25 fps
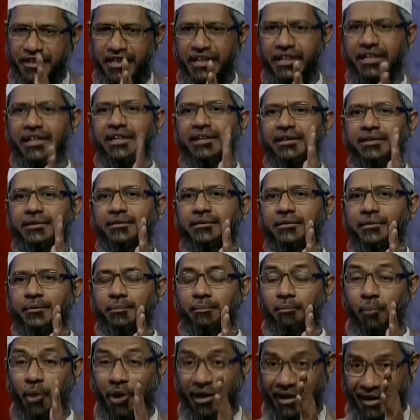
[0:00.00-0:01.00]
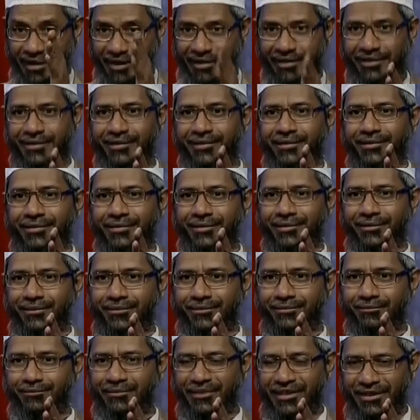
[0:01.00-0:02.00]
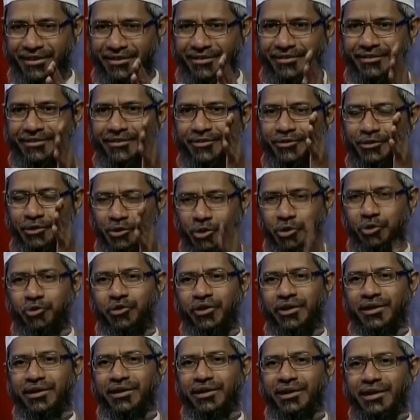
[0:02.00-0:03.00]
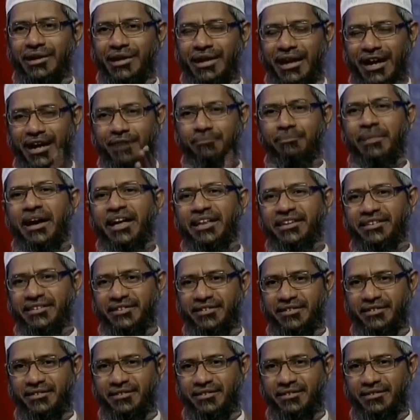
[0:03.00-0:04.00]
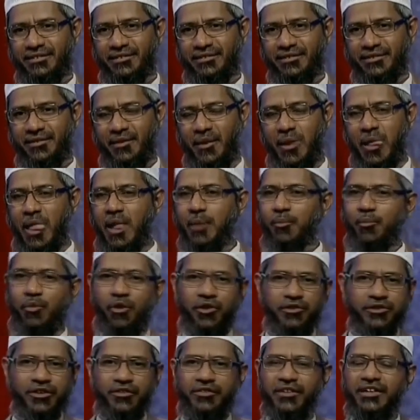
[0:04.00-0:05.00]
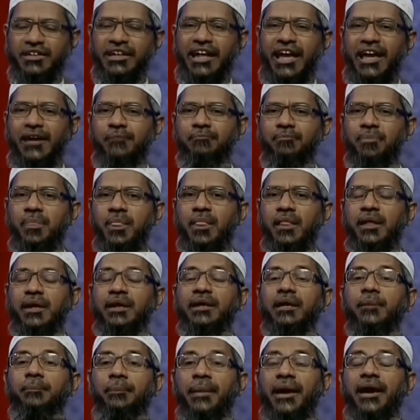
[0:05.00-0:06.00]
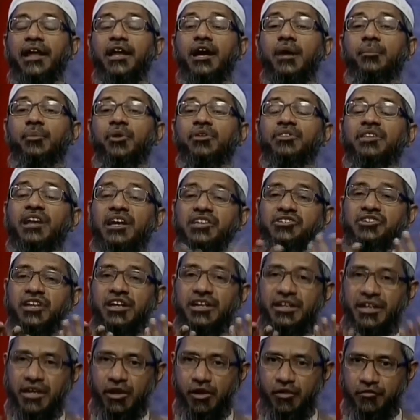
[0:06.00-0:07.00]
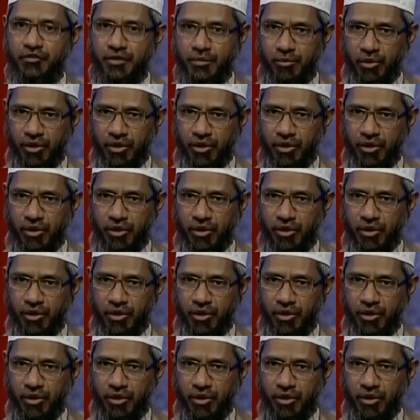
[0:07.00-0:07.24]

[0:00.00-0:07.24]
really moderate, means neutral, unbiased. Most of the time, depending upon the agenda of the